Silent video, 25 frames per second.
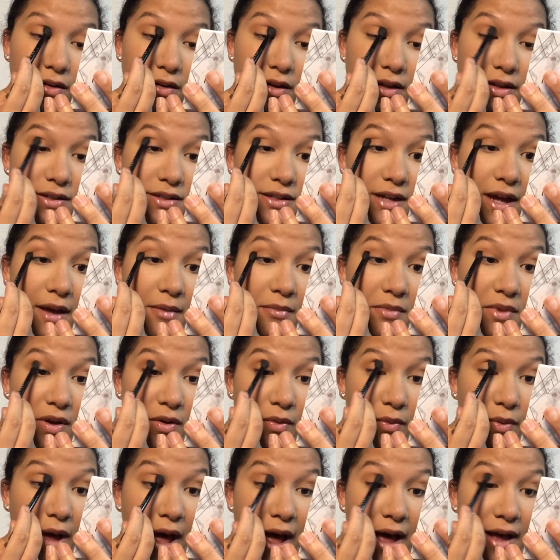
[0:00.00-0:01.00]
this time
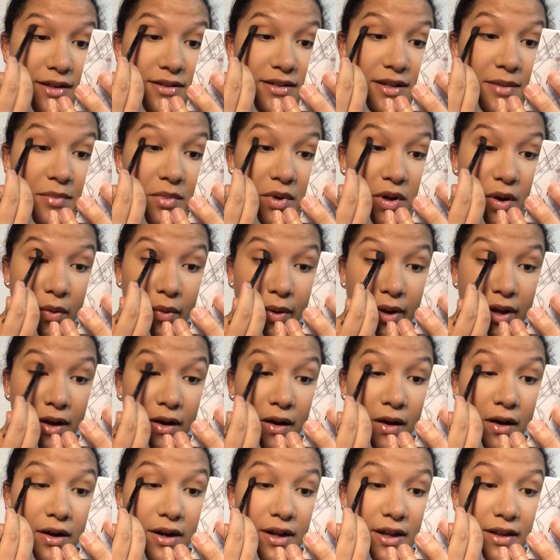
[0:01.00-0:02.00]
though, as I'm going
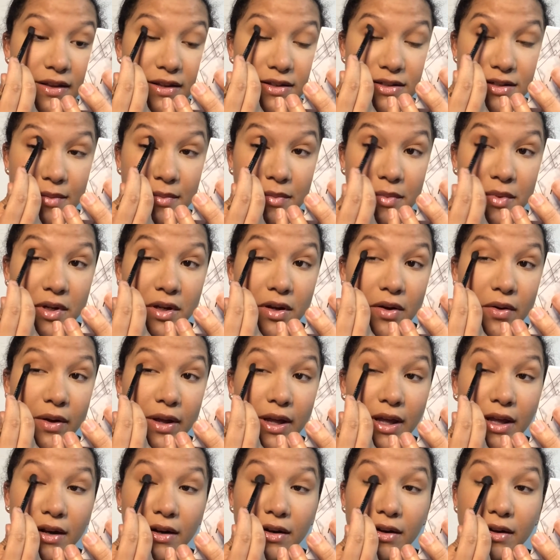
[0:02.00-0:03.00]
on it, this time I'm gonna go
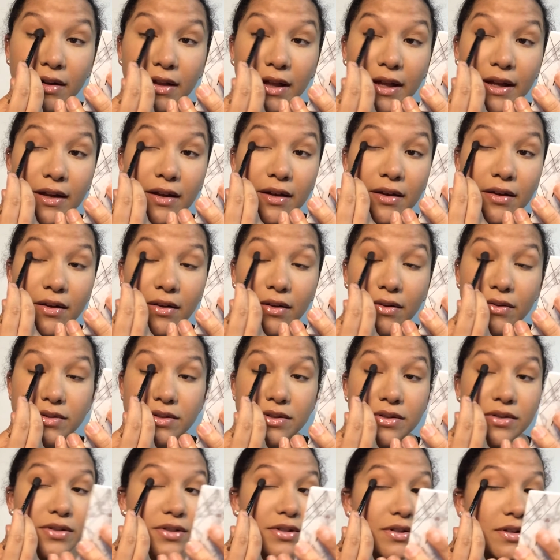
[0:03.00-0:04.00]
inner, like
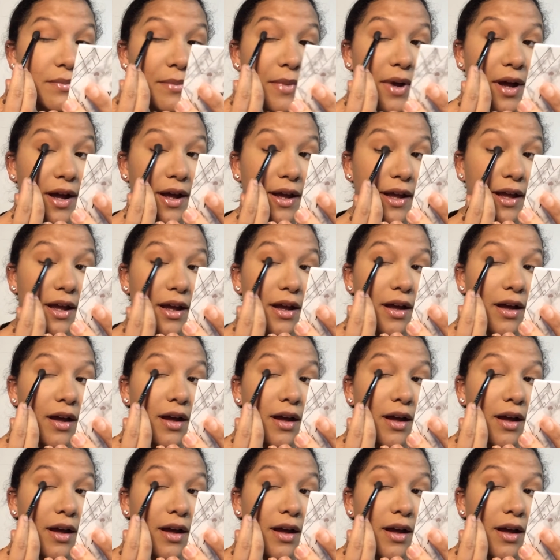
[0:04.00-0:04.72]
closer to my